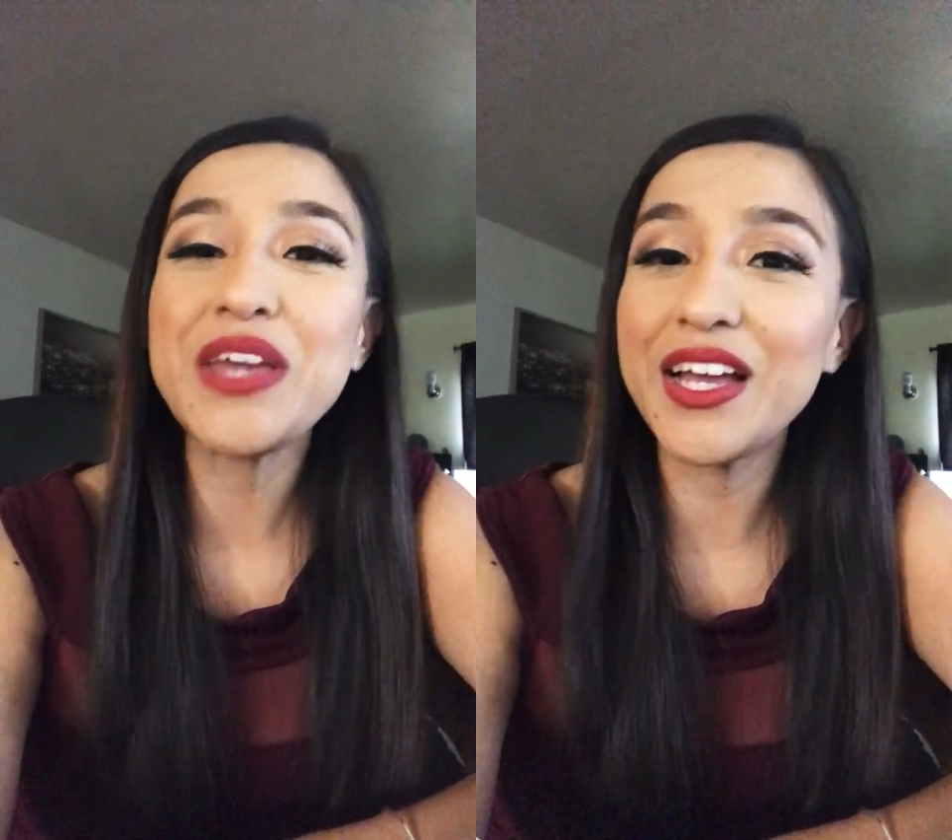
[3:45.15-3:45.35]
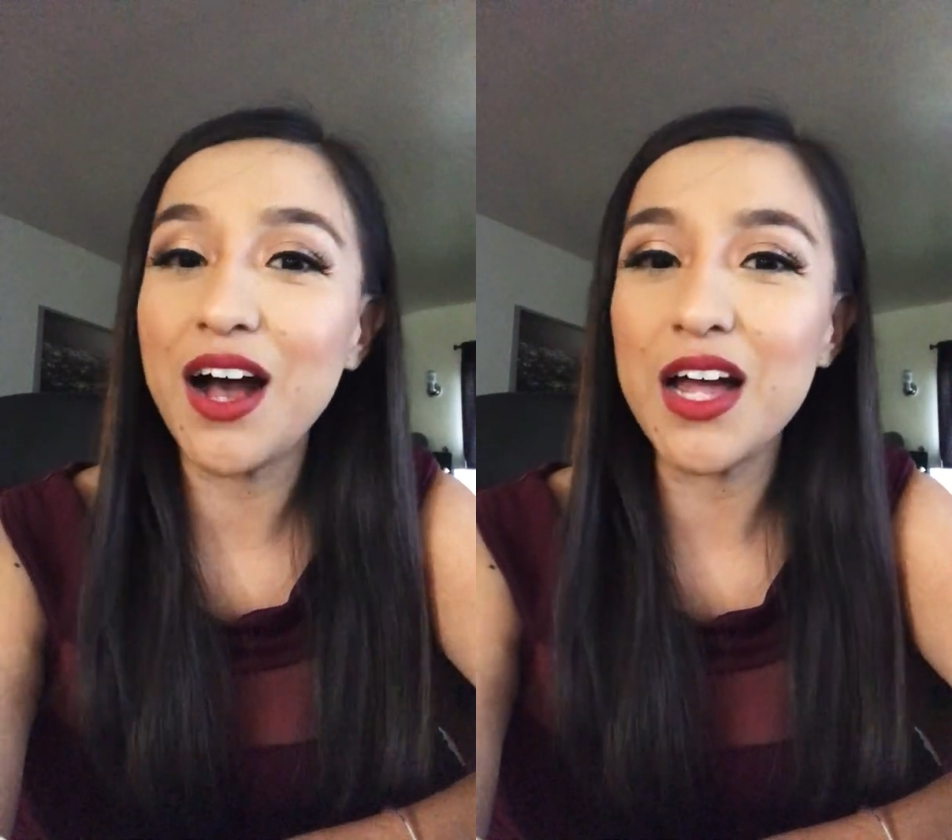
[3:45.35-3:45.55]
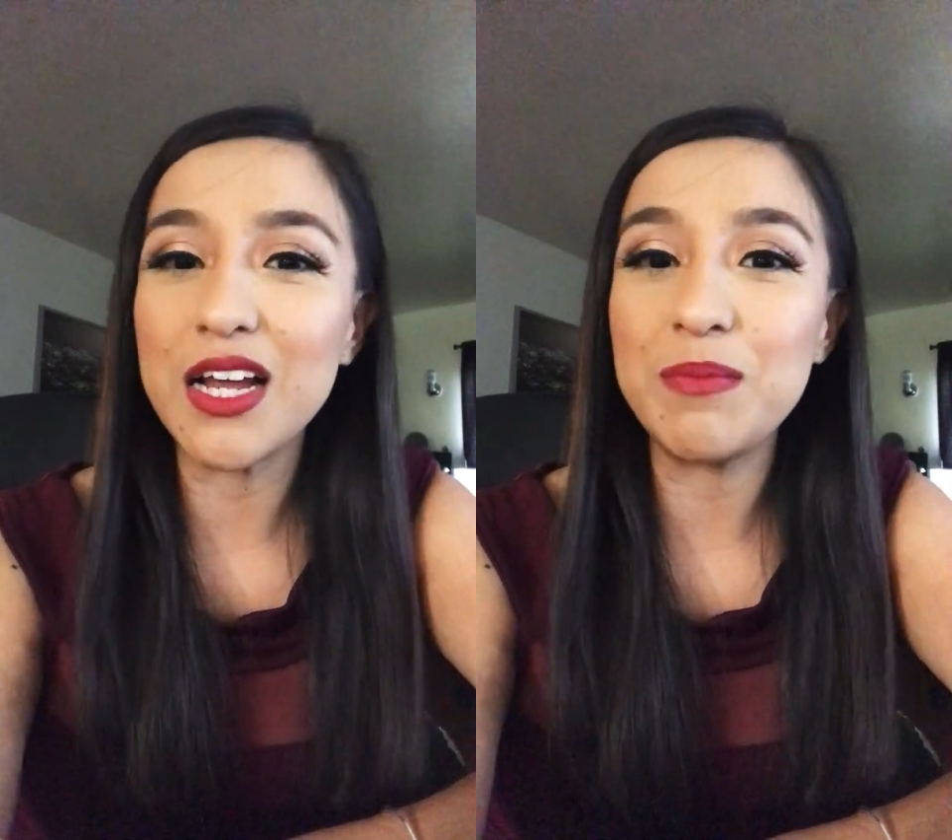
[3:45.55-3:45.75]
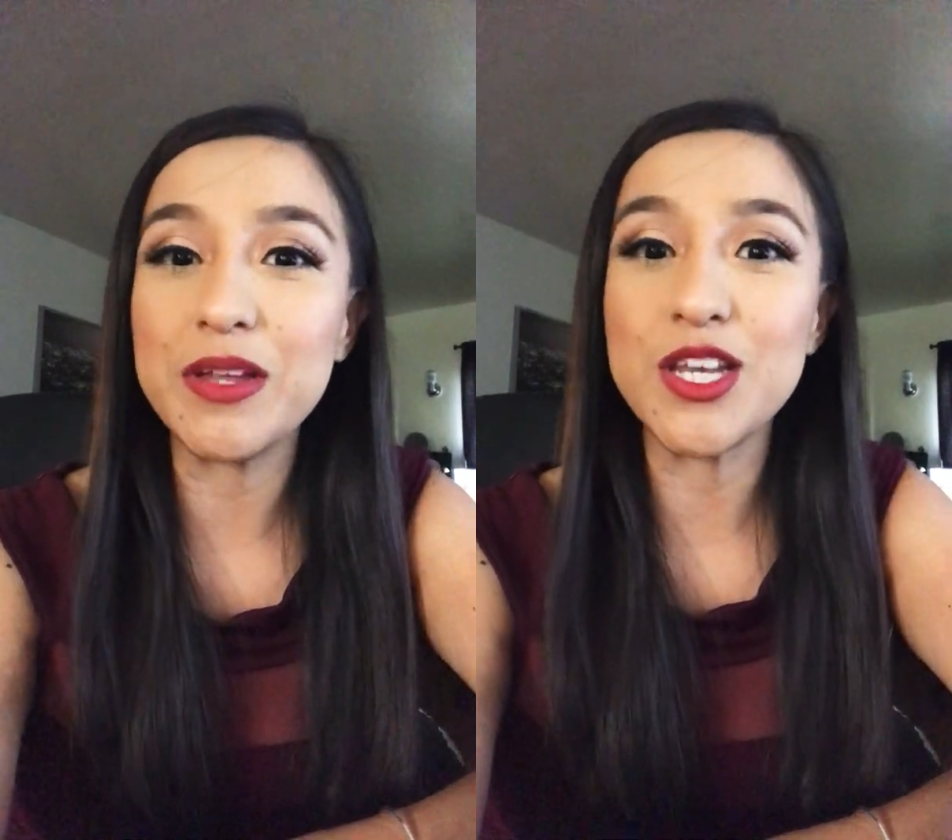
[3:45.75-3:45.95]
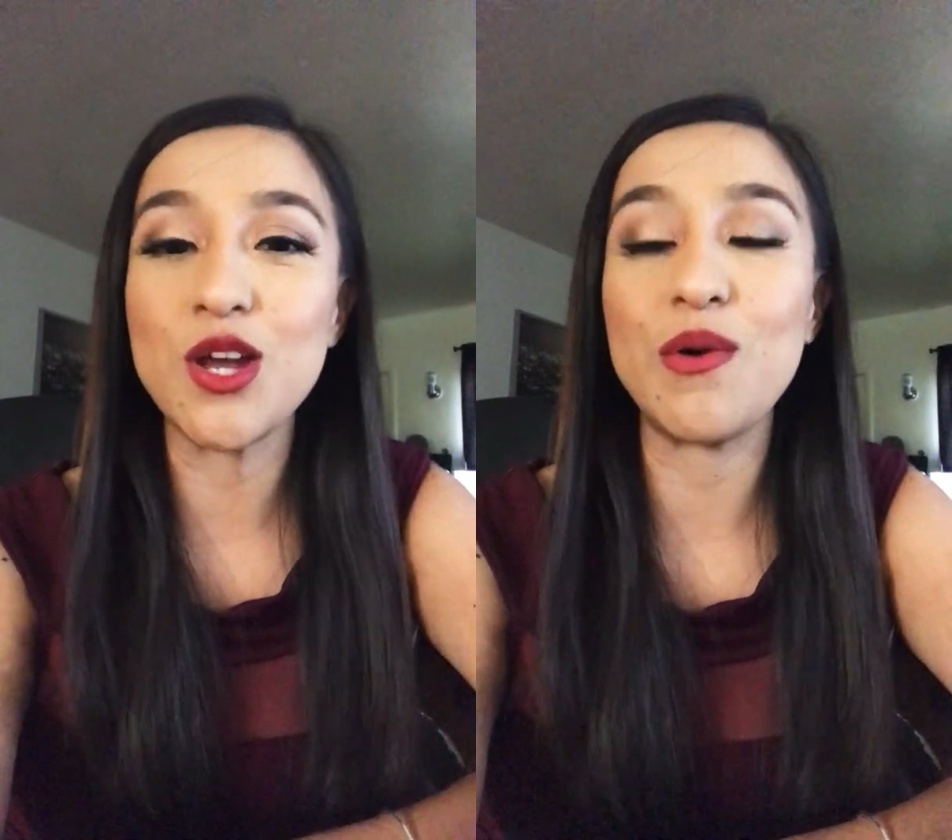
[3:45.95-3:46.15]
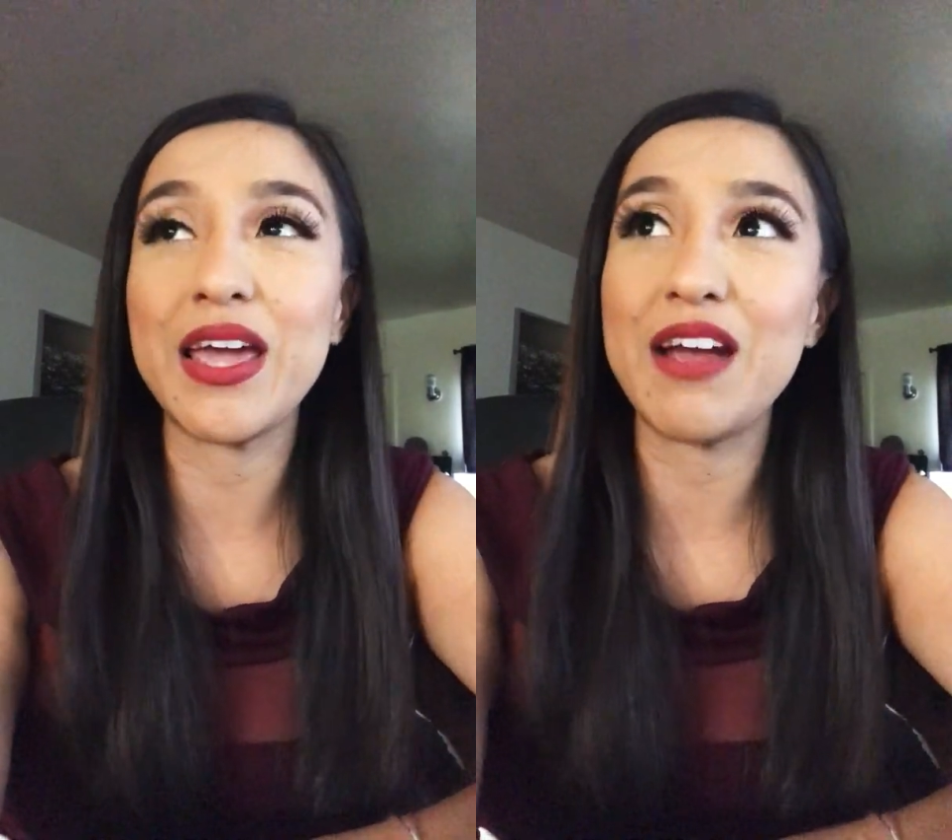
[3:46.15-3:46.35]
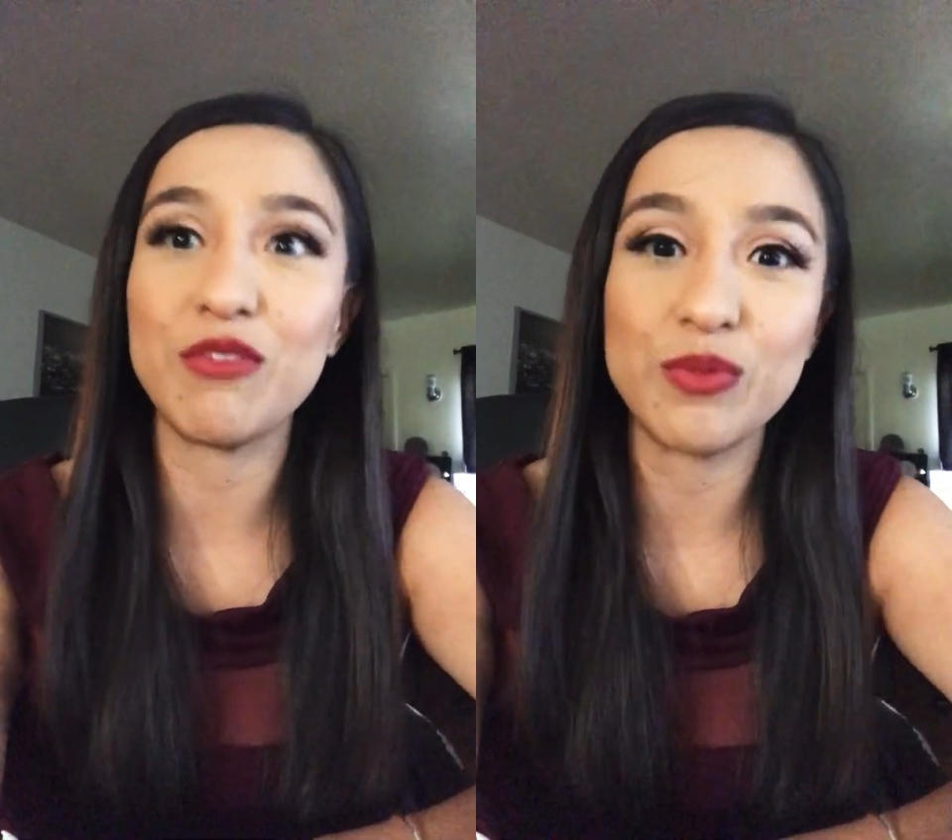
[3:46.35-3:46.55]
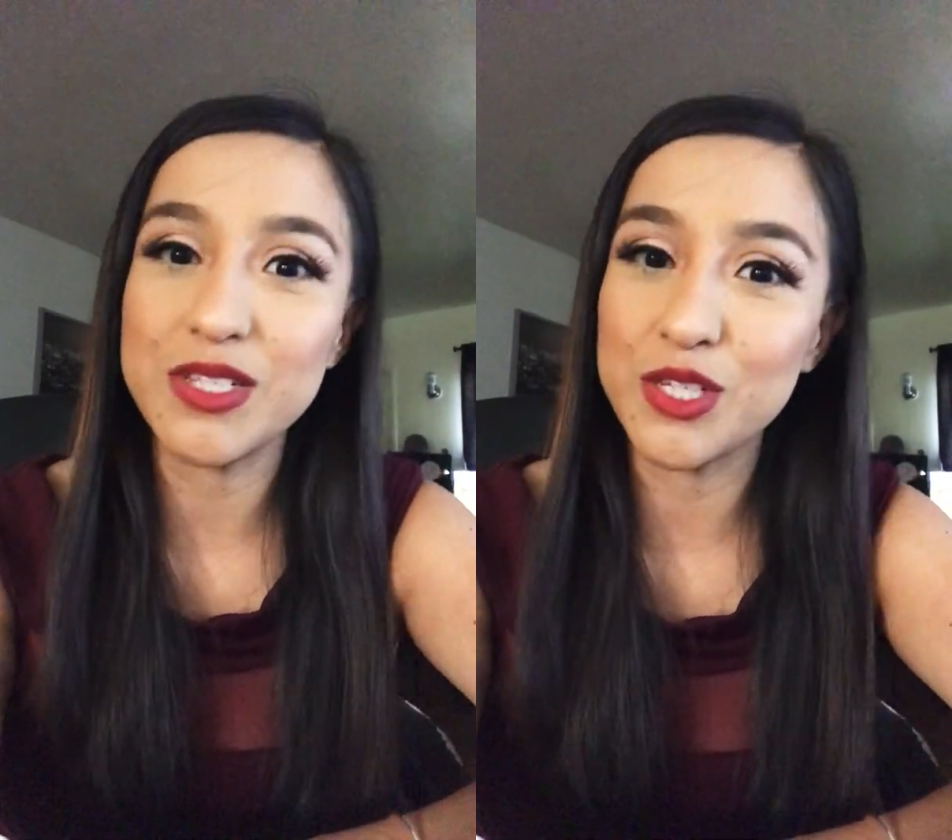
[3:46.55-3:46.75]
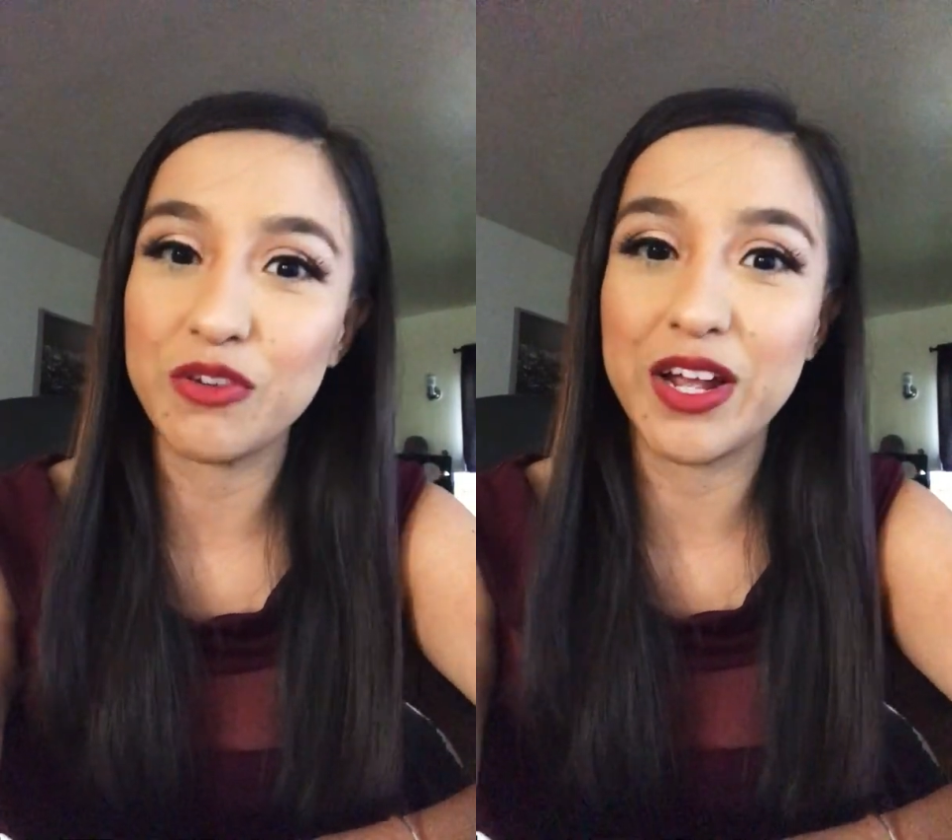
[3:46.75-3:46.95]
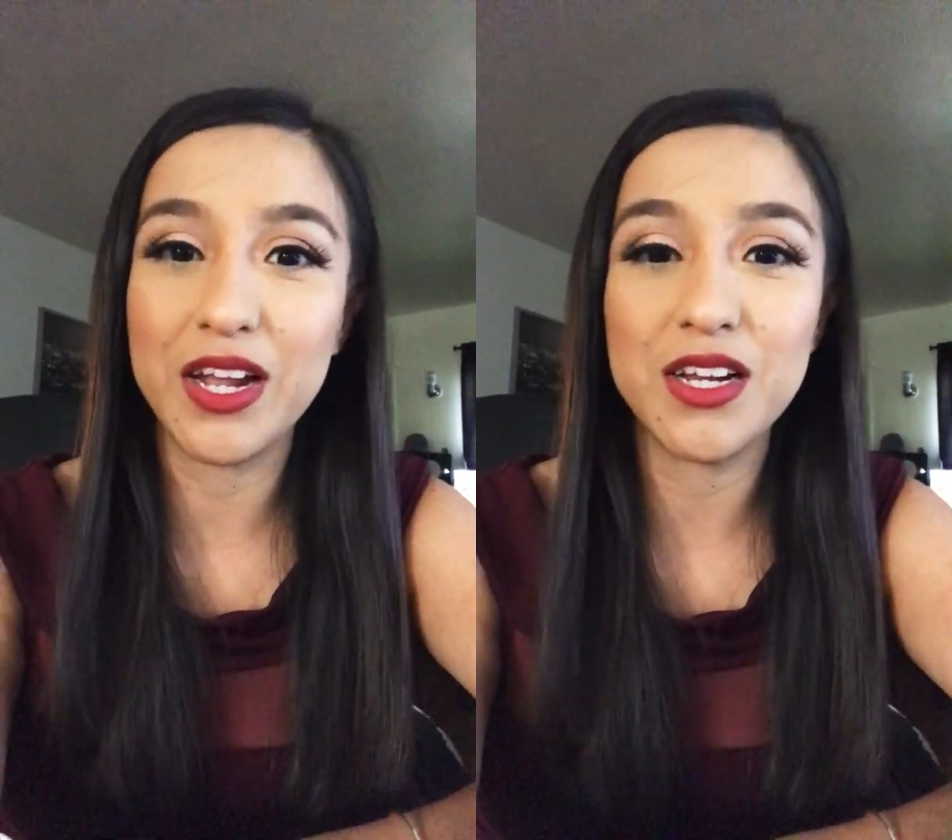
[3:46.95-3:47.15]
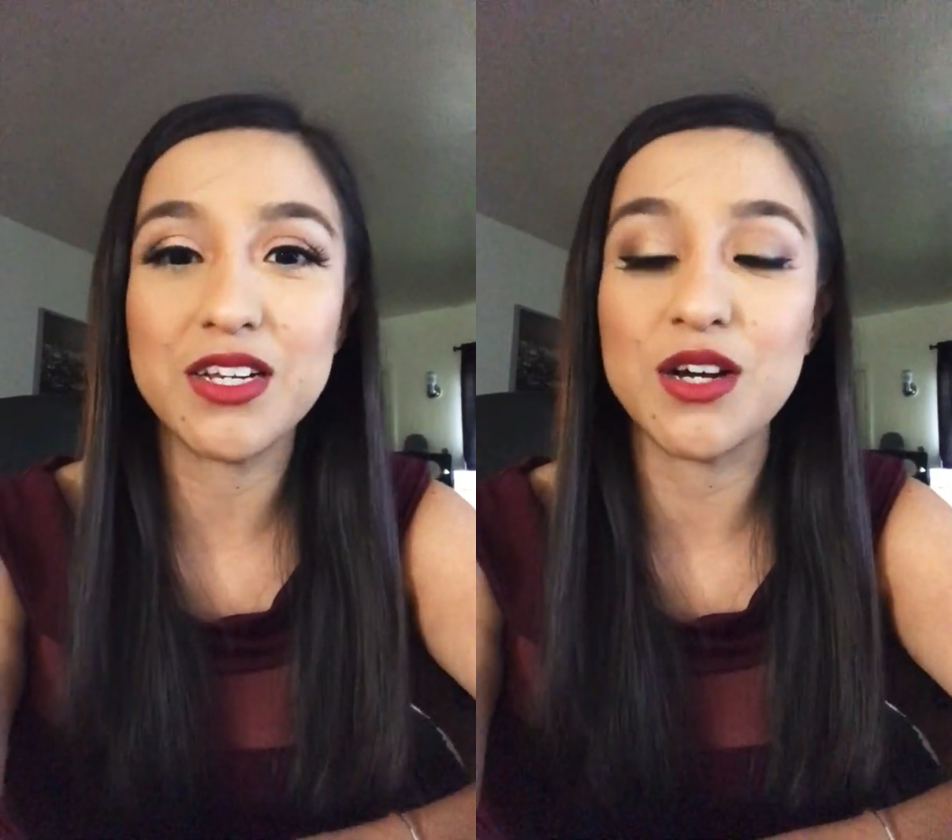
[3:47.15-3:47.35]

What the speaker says: get caught up in knowing everyone's grade.